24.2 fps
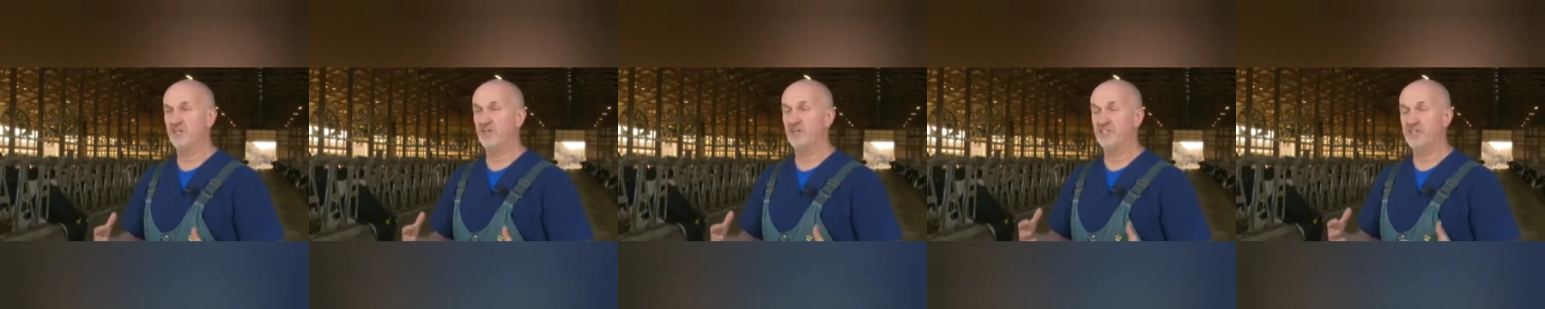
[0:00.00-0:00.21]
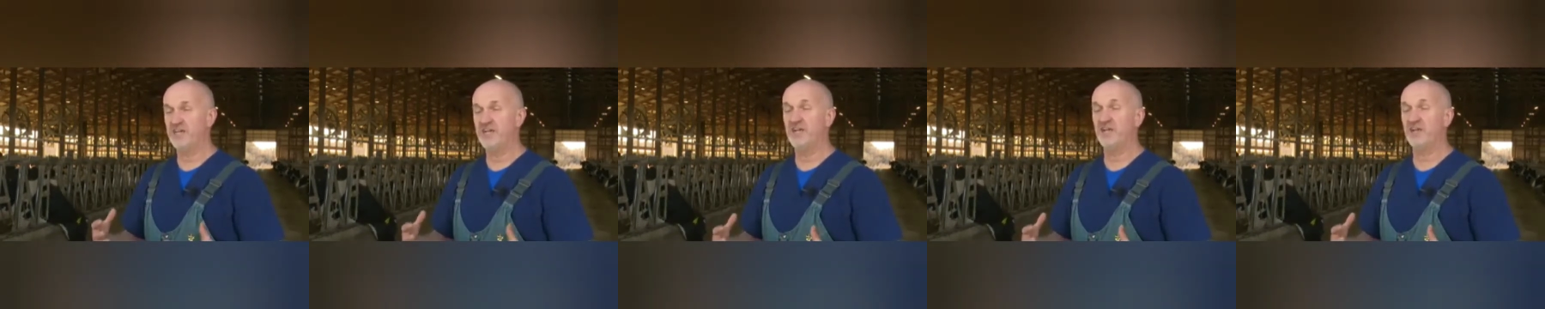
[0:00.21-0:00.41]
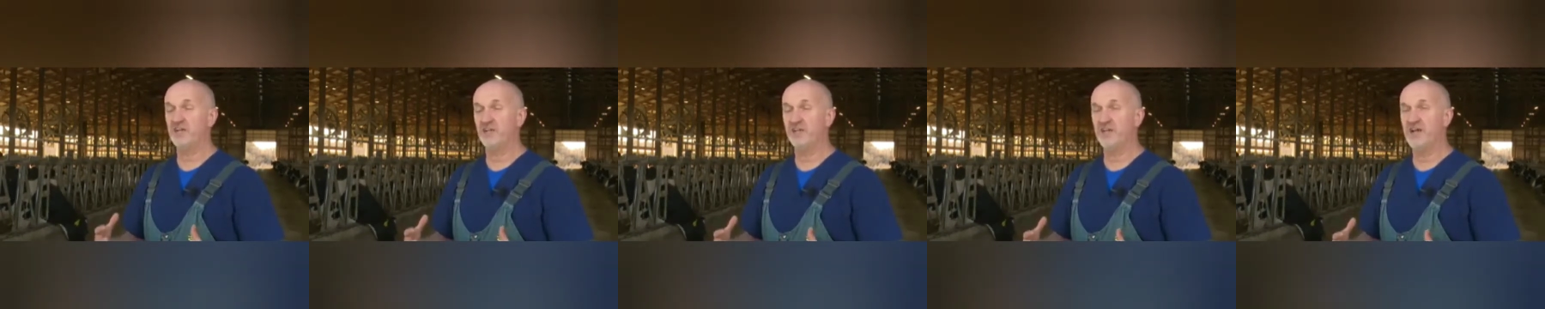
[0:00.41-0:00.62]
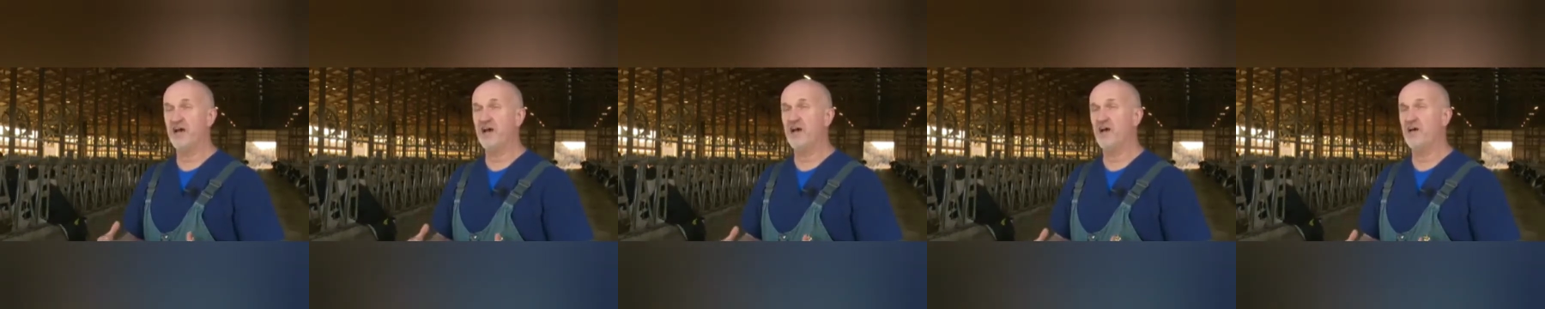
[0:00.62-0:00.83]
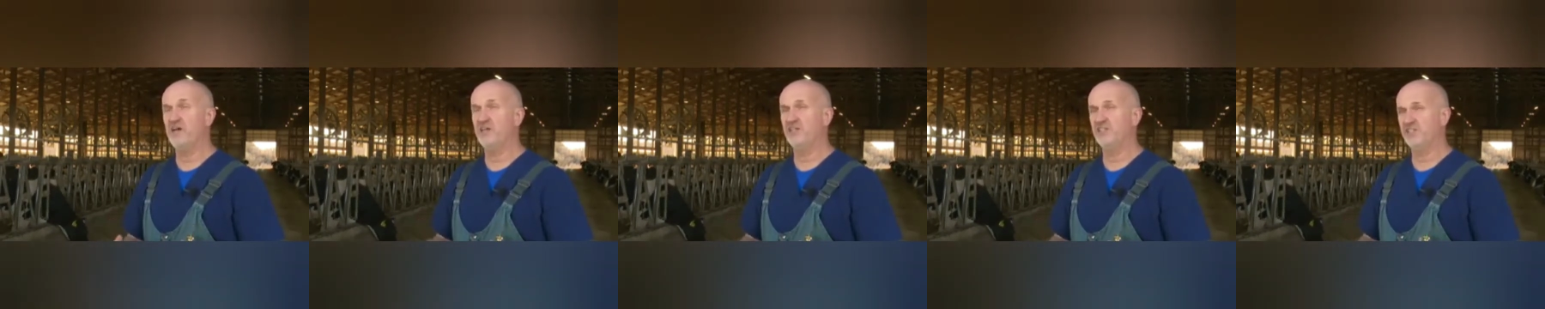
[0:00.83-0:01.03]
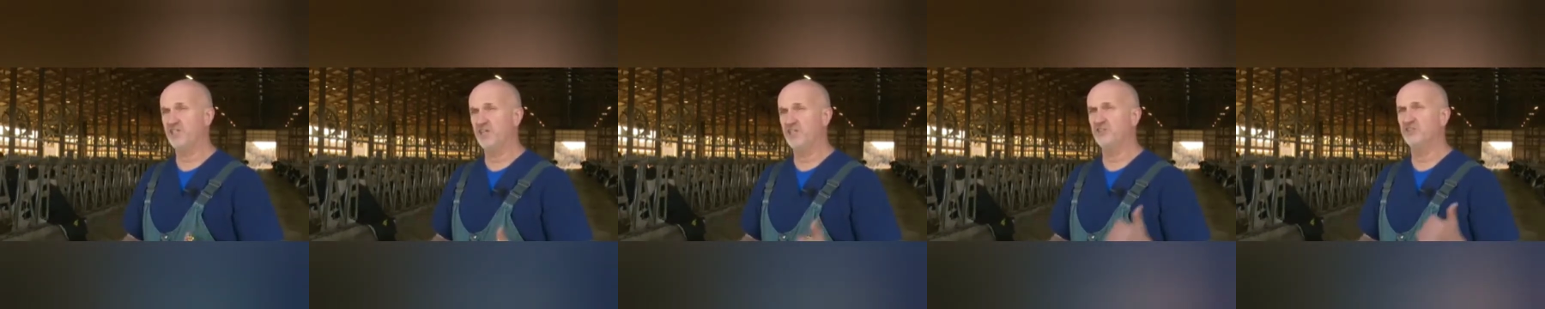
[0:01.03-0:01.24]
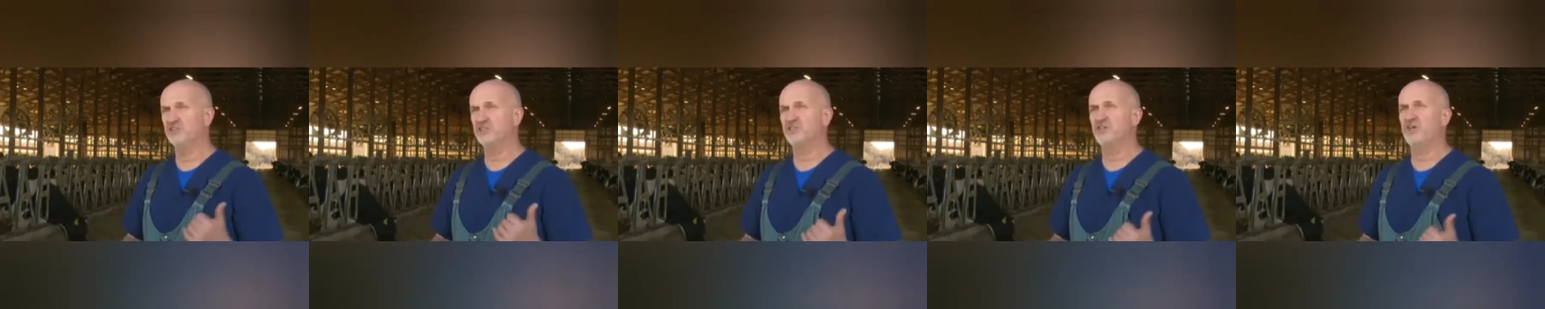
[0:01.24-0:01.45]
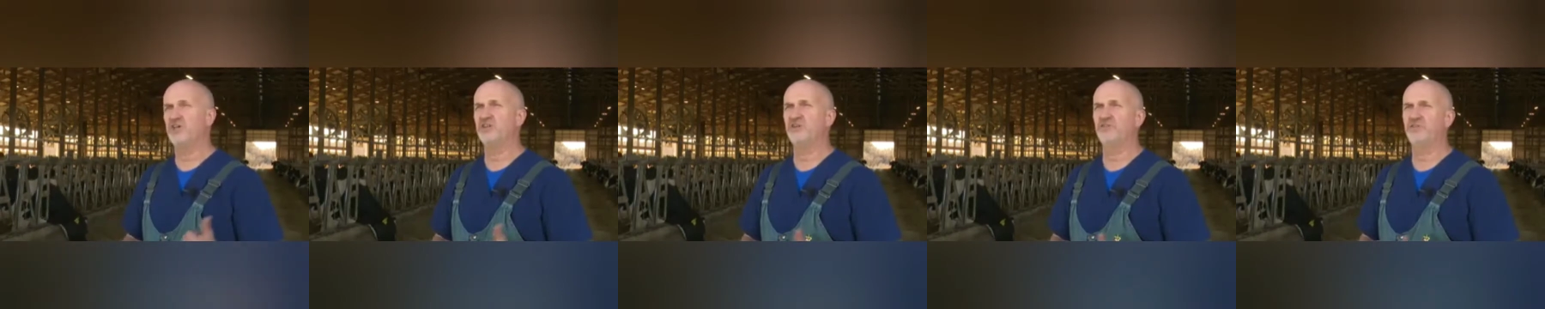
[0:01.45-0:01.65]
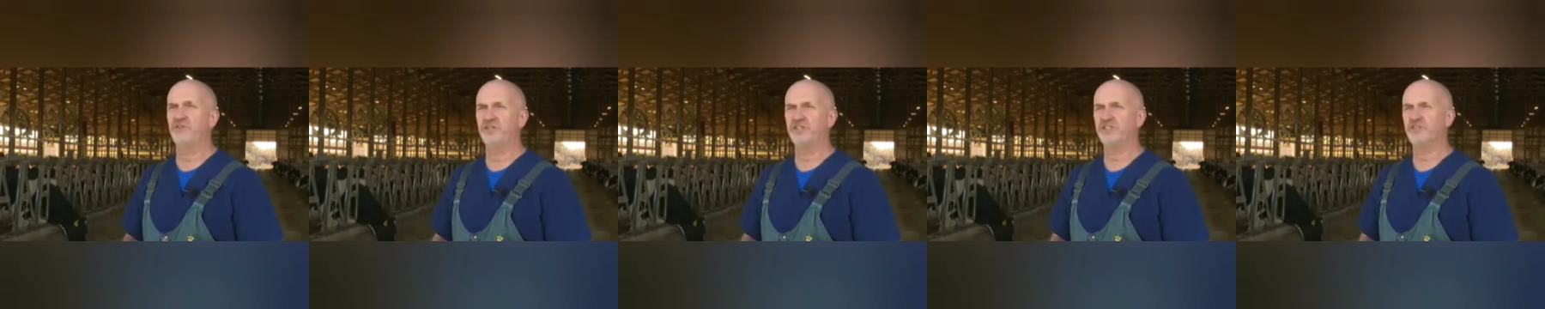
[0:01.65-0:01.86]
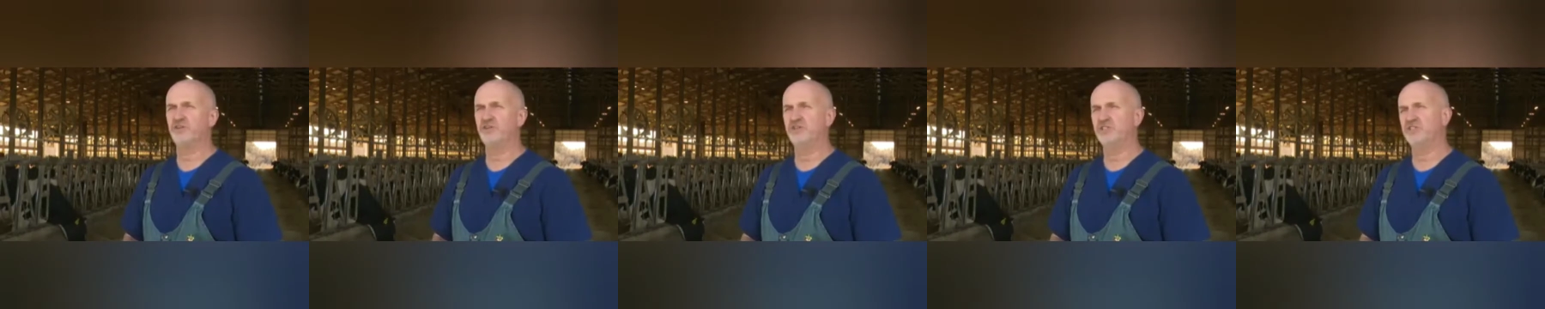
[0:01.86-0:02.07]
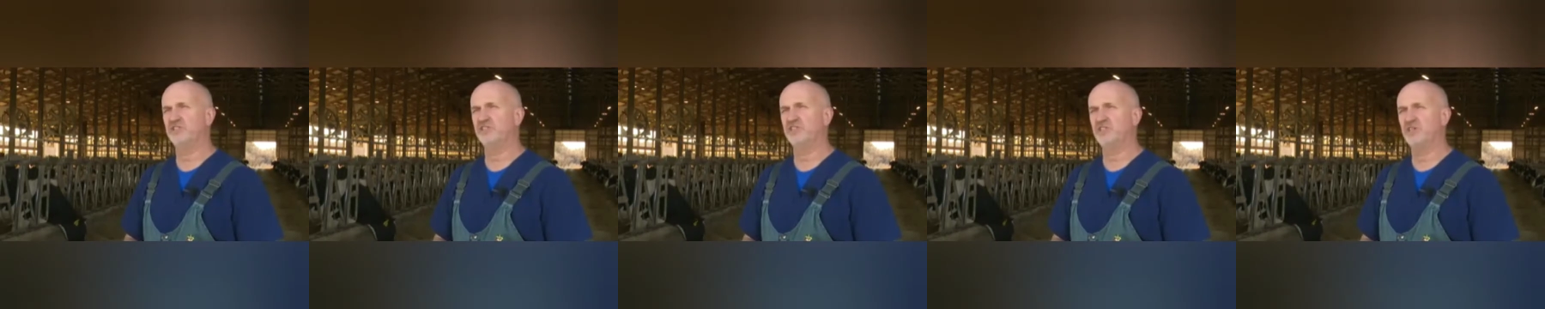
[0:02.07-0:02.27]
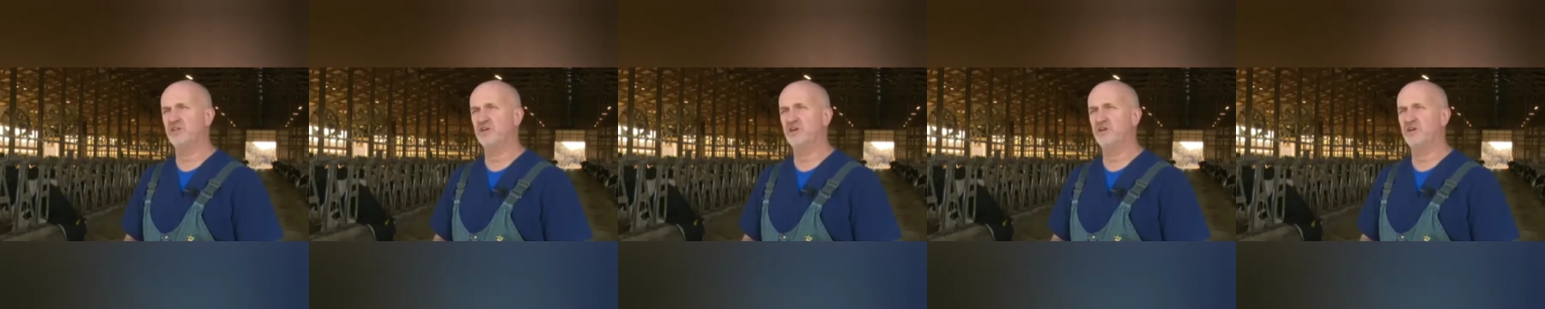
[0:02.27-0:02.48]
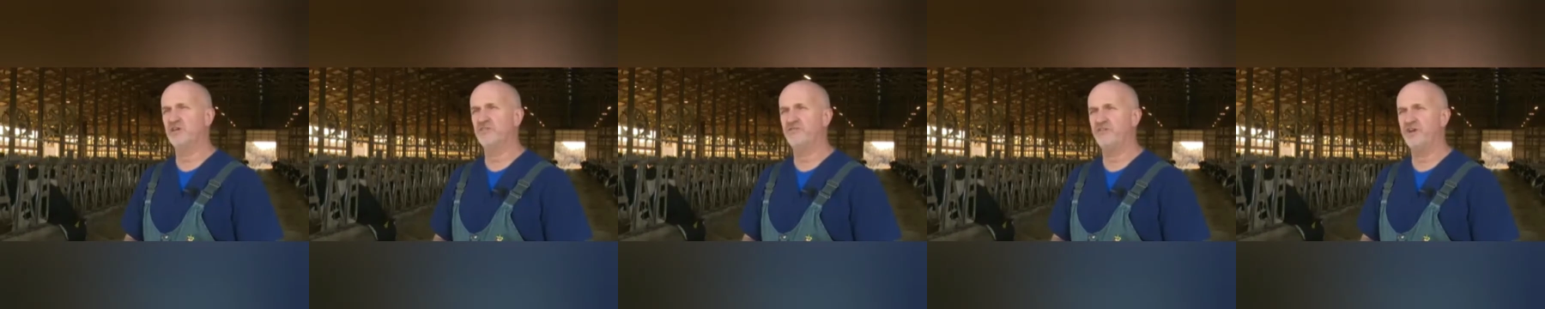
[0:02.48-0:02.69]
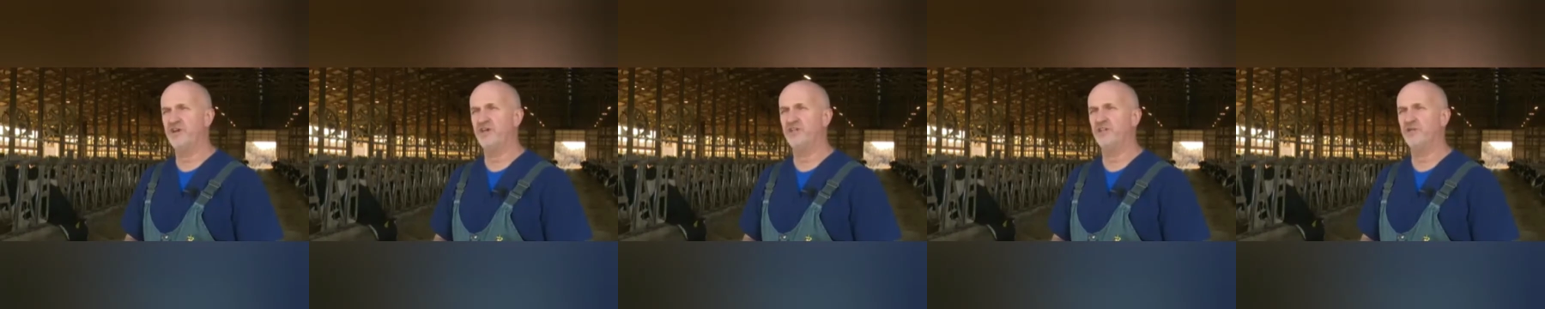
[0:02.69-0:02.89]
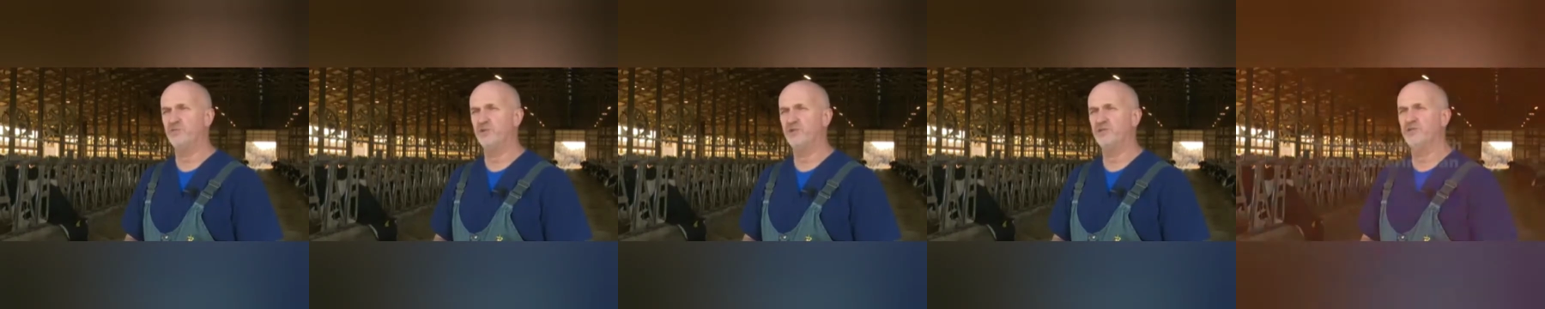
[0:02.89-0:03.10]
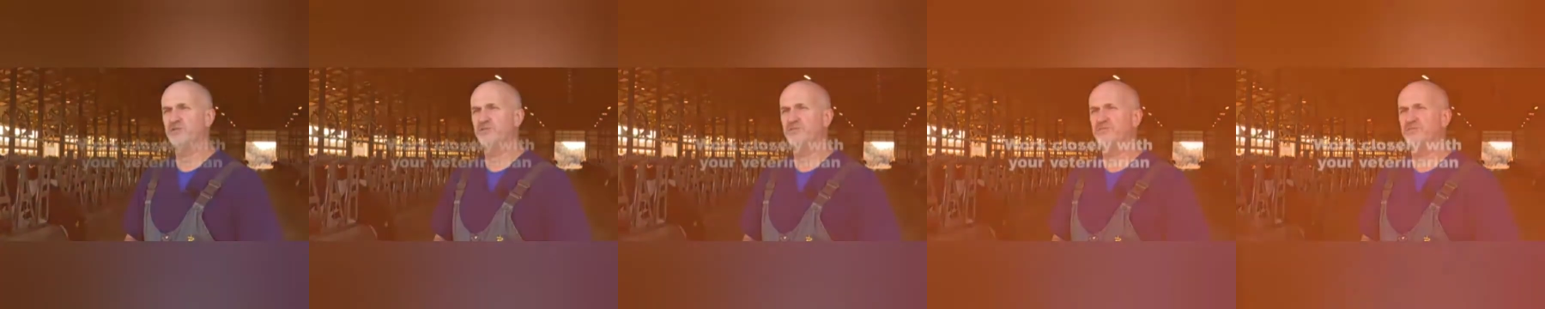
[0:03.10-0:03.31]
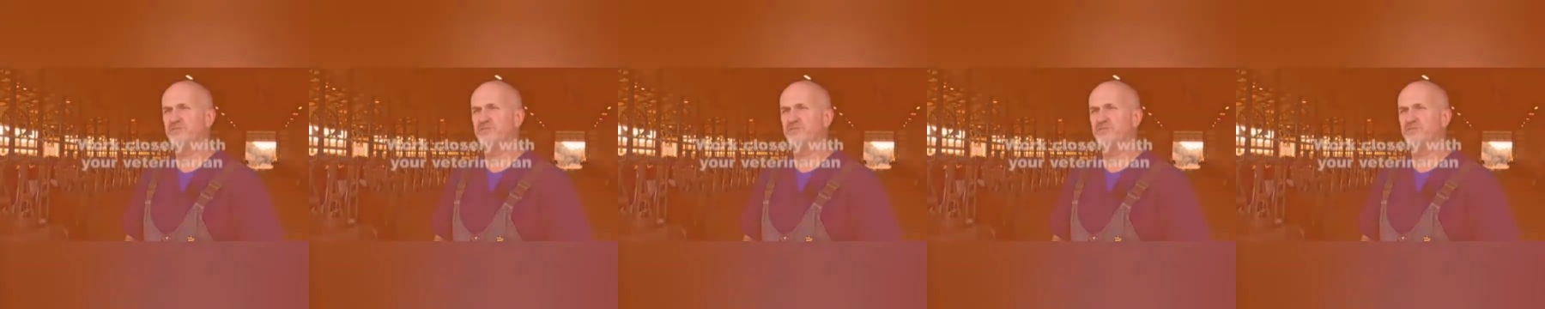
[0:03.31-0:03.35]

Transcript: technical knowledge and those other resources that are available.